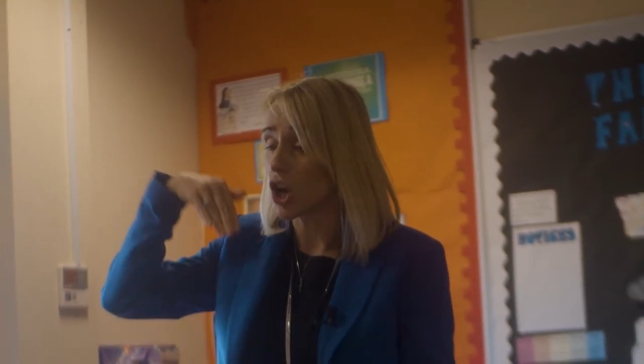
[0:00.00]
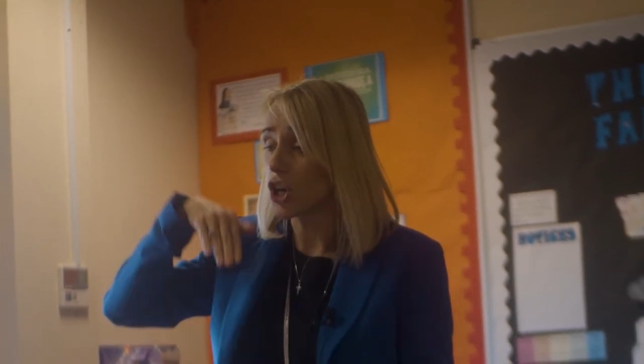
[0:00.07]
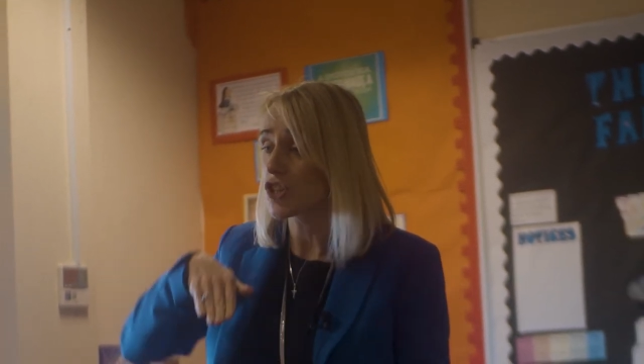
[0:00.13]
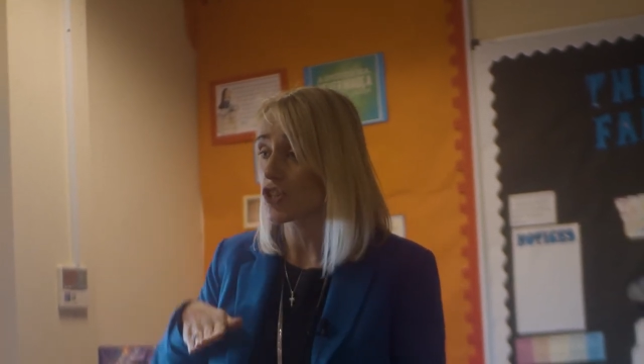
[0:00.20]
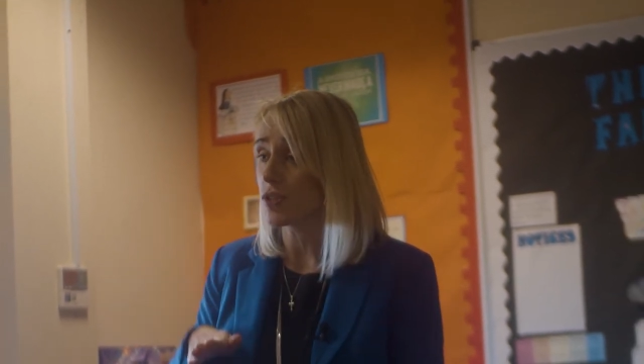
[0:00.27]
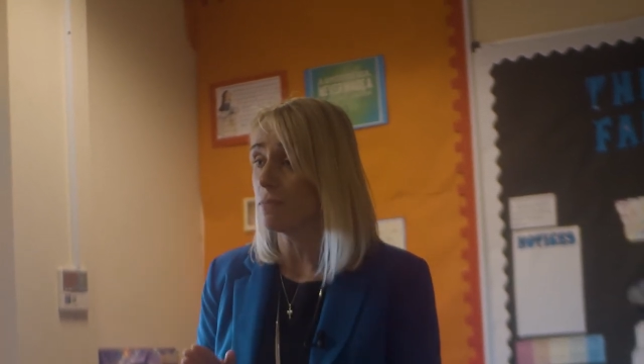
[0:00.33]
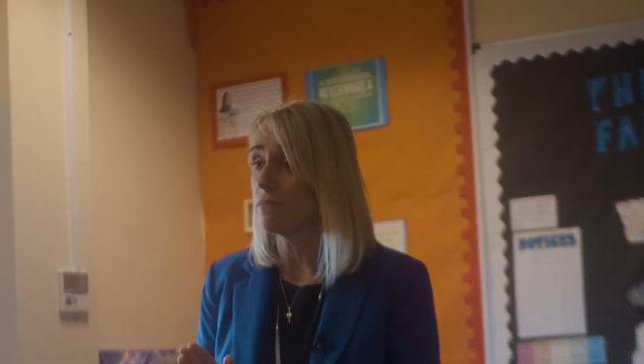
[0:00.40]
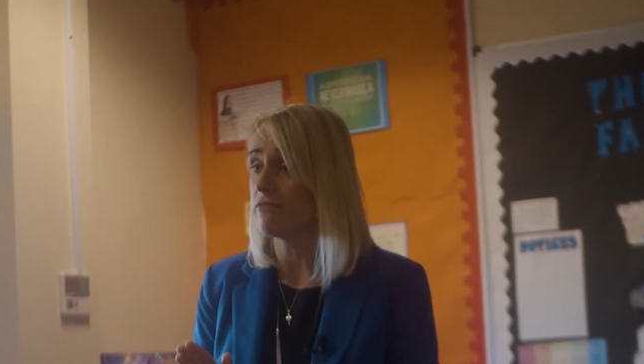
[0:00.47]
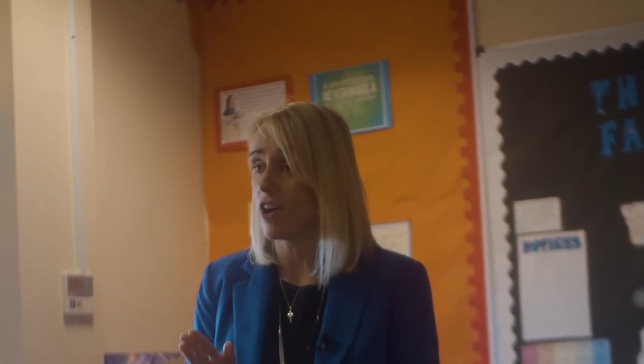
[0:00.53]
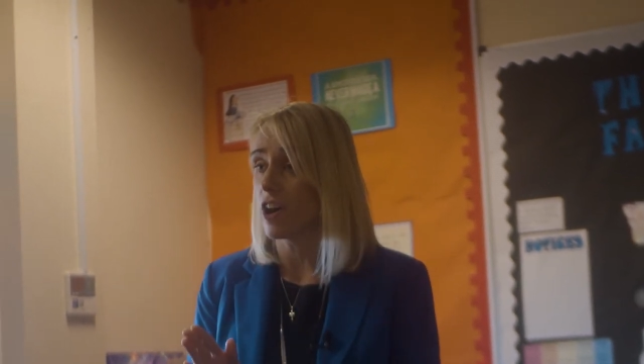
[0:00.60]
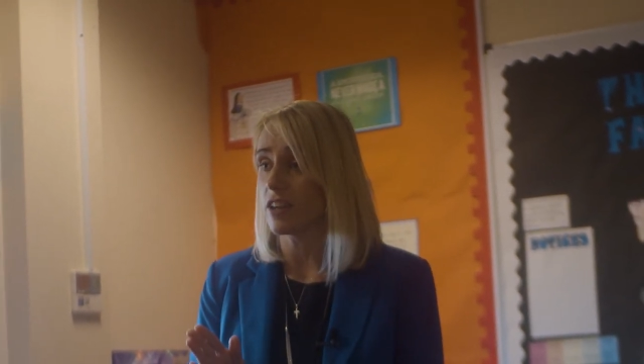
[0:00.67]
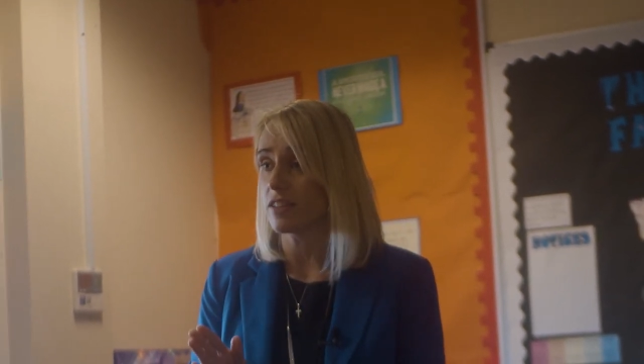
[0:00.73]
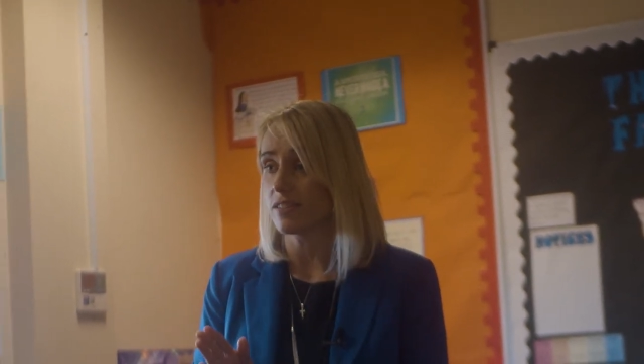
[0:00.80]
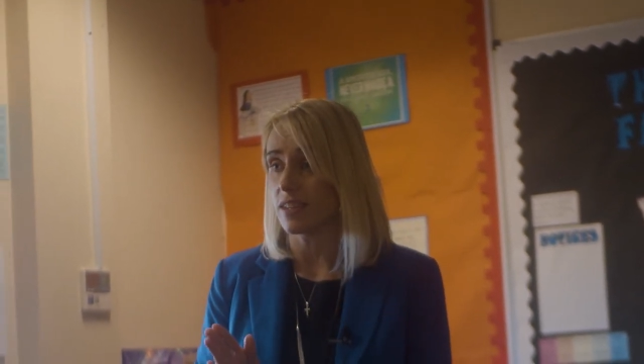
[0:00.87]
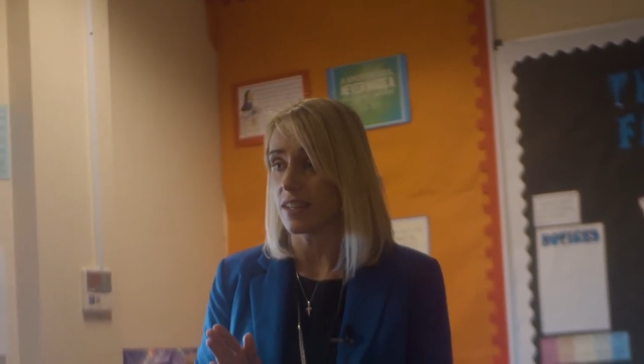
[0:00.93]
are
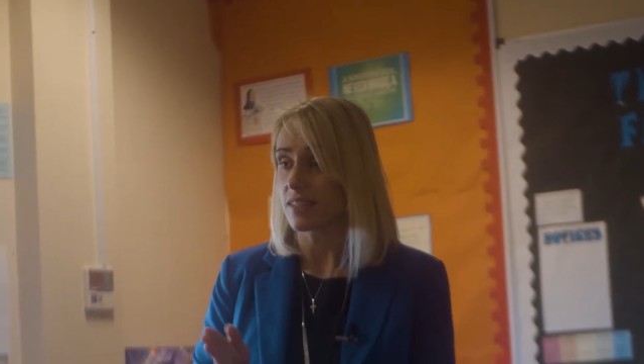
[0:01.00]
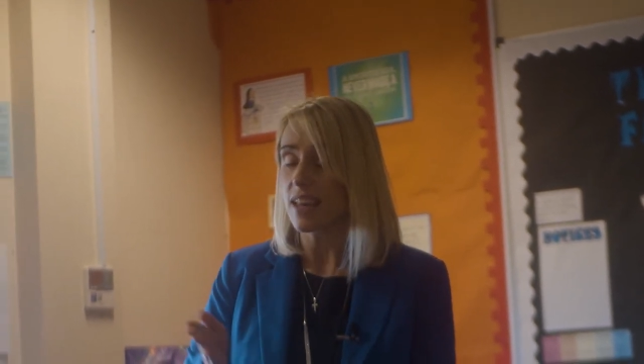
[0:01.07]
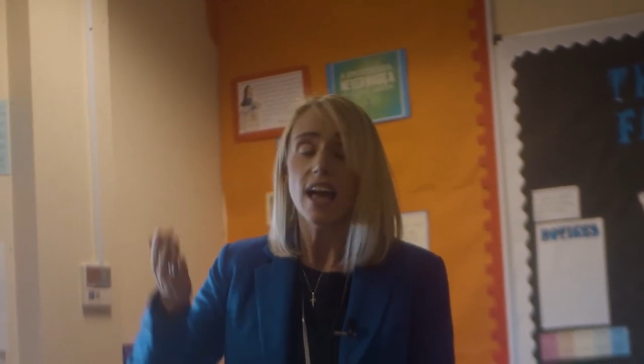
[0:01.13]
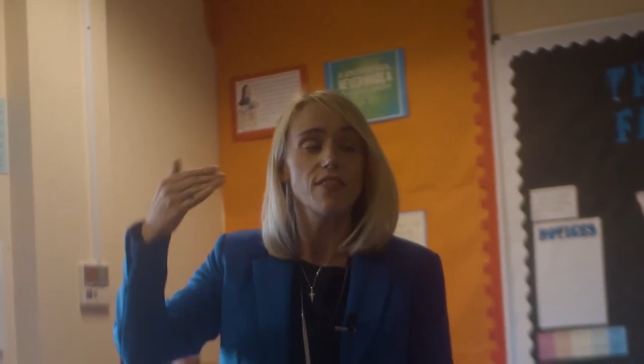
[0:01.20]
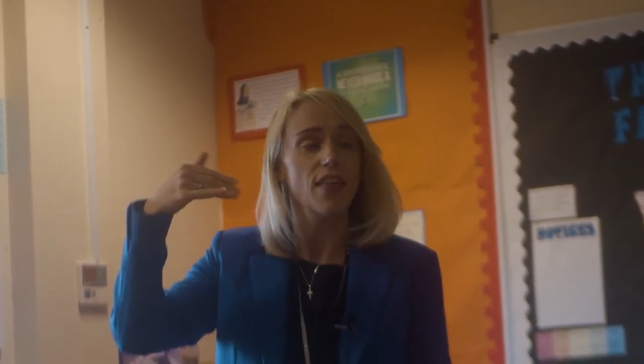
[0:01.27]
subverted,